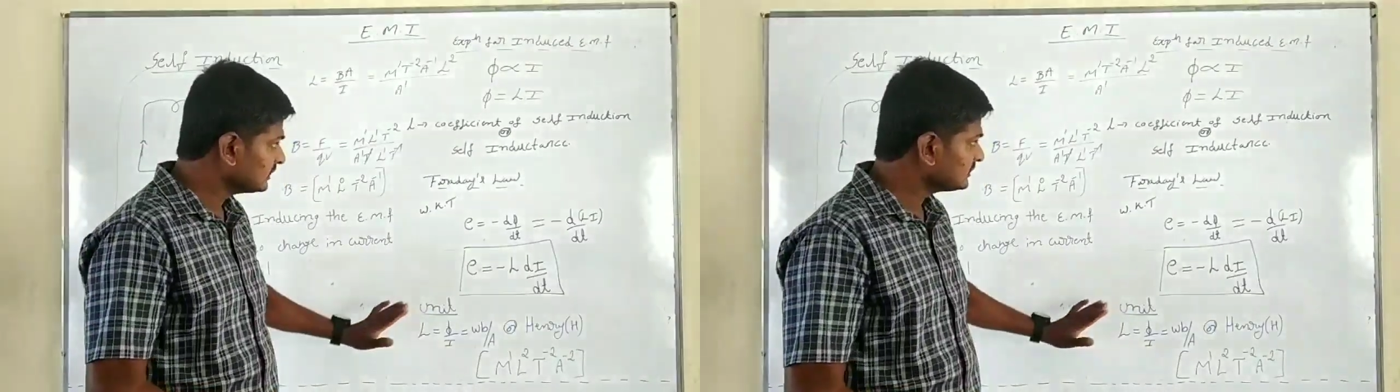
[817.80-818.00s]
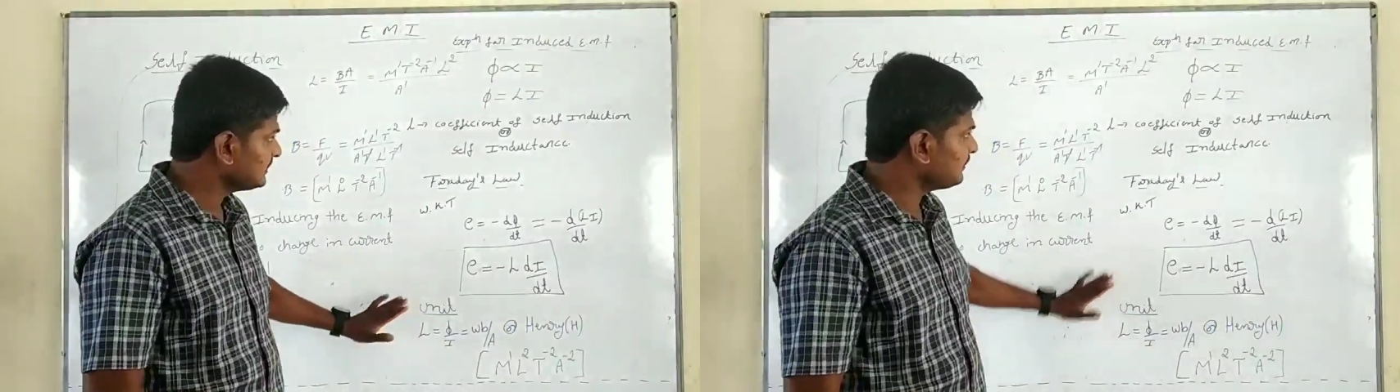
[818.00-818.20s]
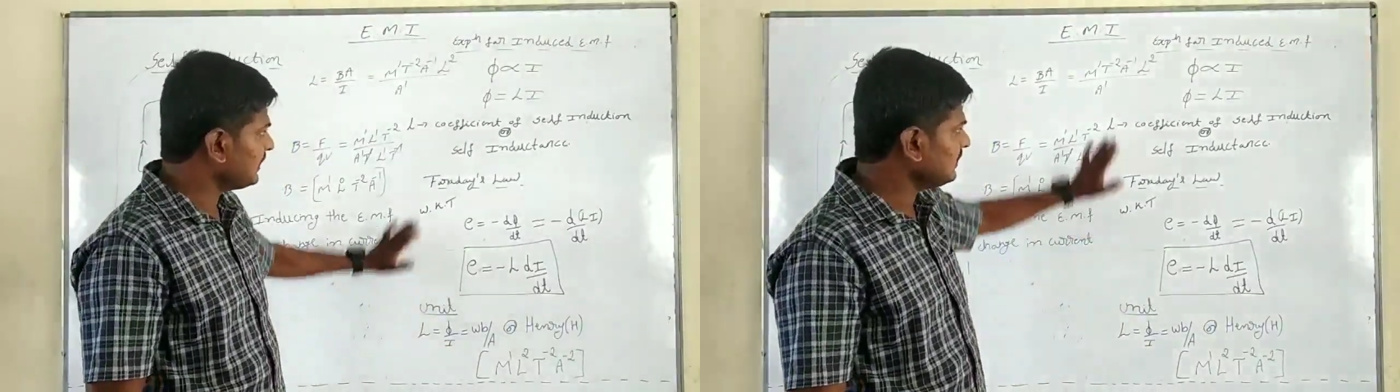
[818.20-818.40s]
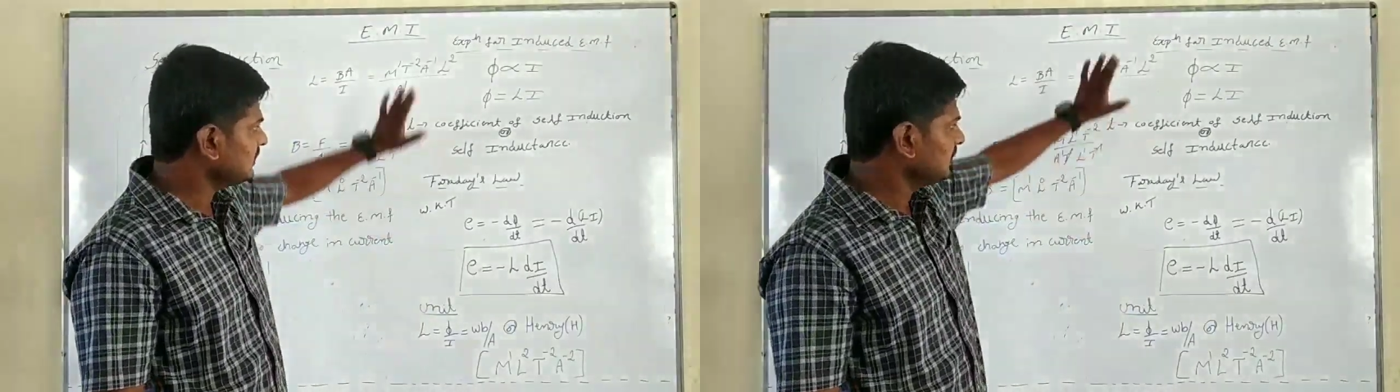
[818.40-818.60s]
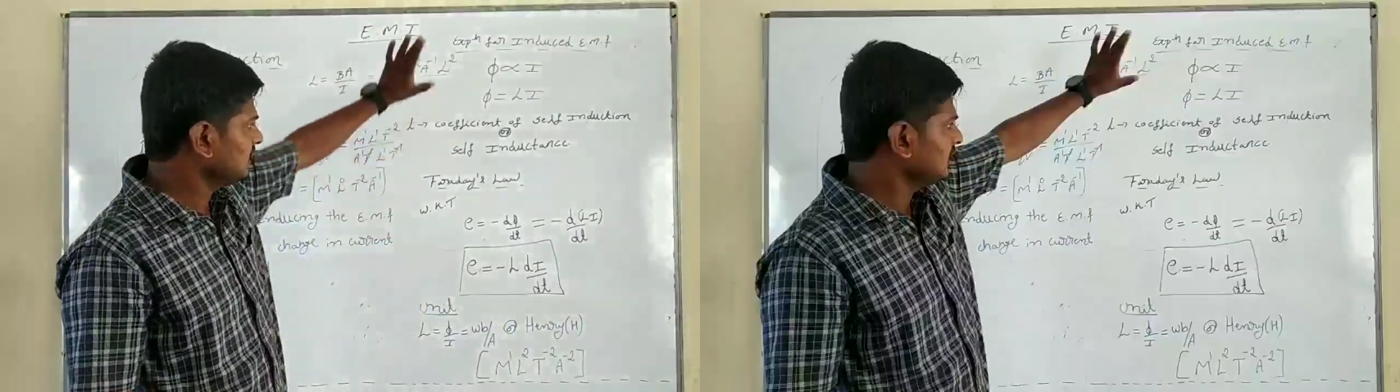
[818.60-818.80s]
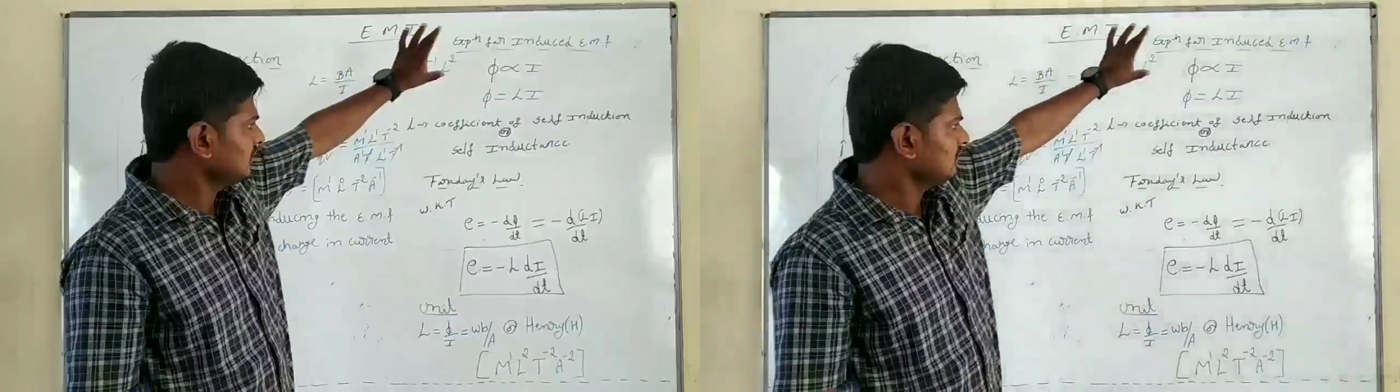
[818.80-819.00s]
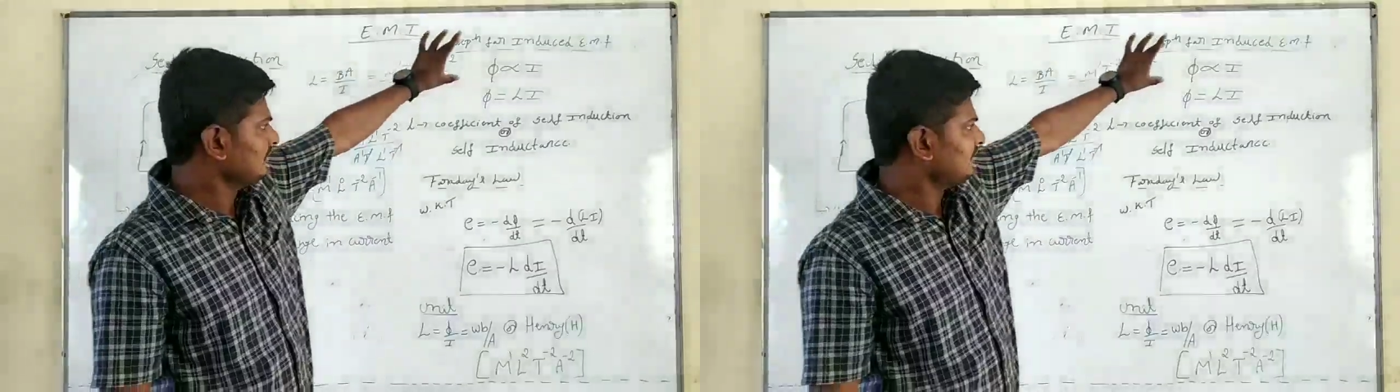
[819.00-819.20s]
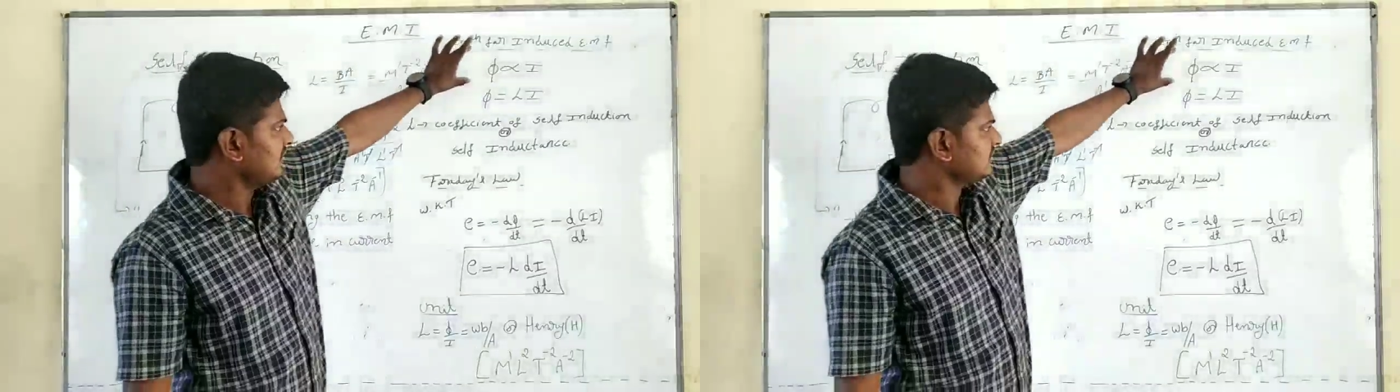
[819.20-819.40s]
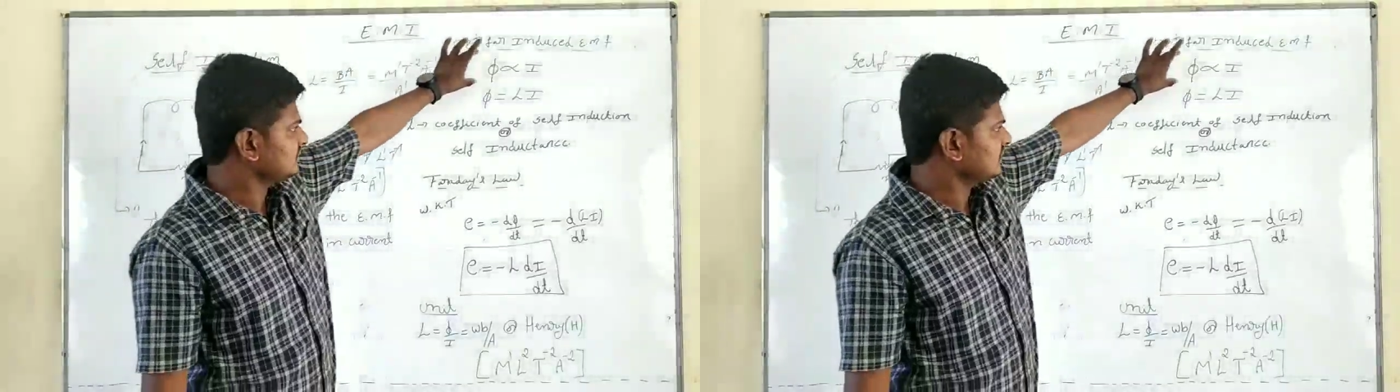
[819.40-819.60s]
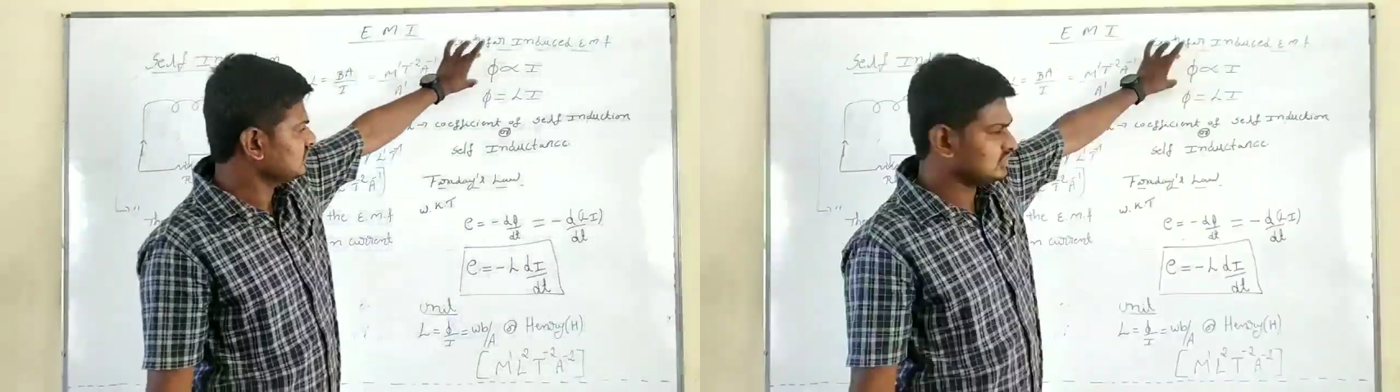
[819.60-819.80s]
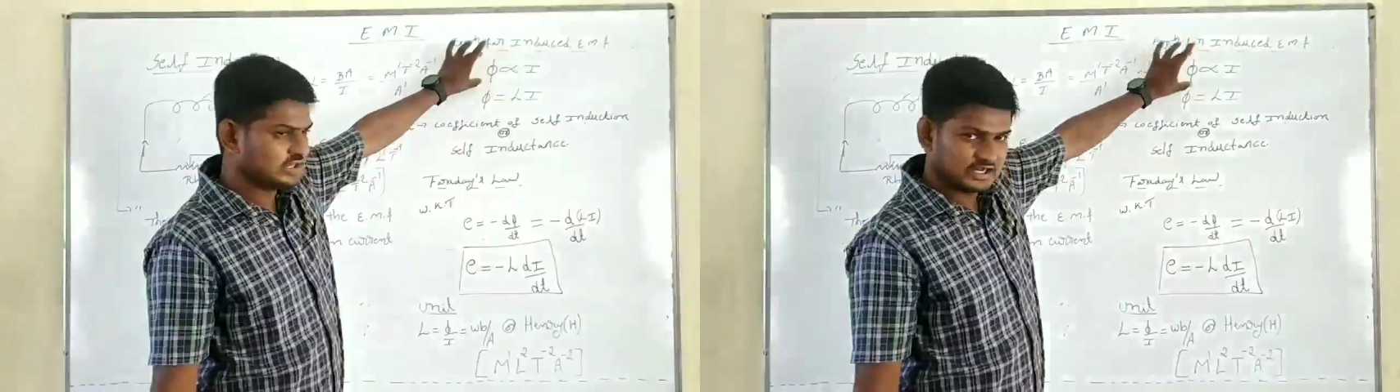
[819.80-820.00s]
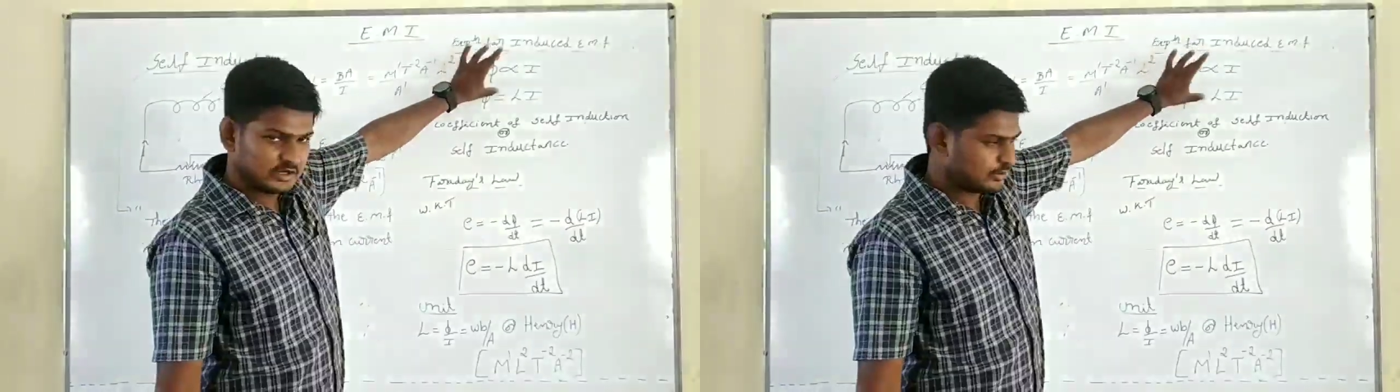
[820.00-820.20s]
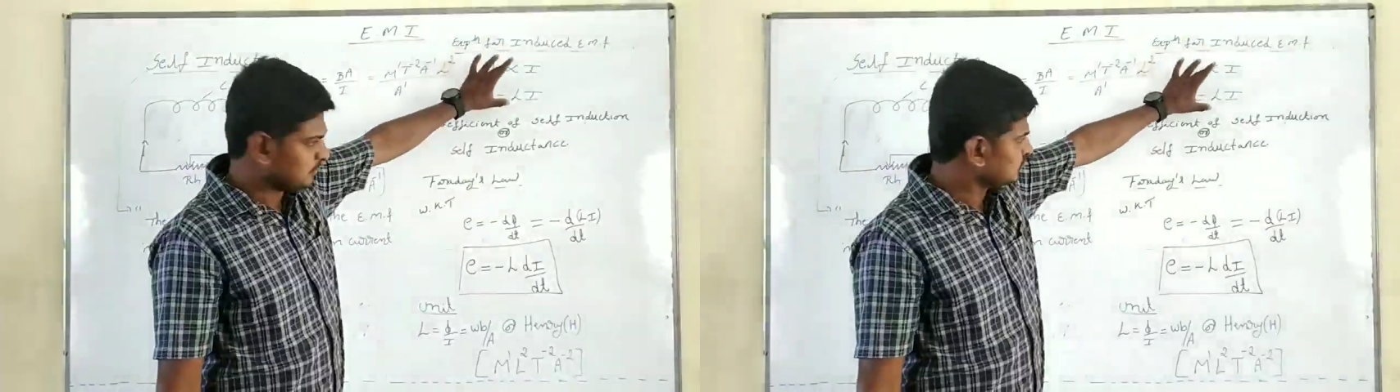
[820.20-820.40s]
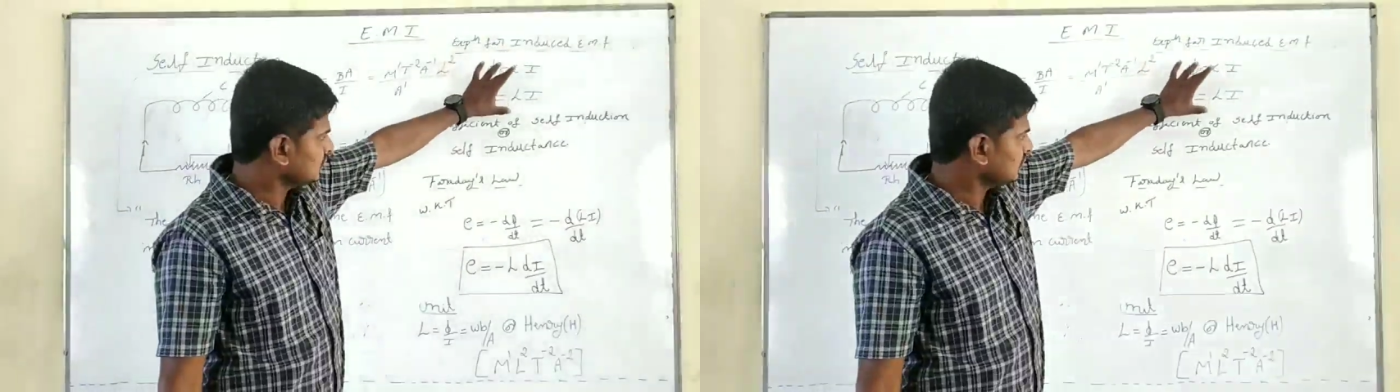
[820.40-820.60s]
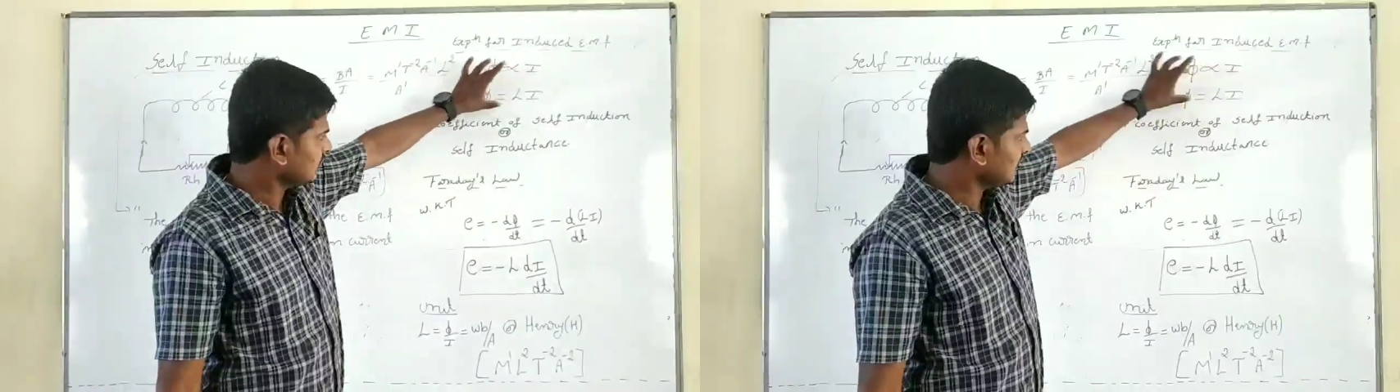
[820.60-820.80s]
Simple. The flux change is directly proportional to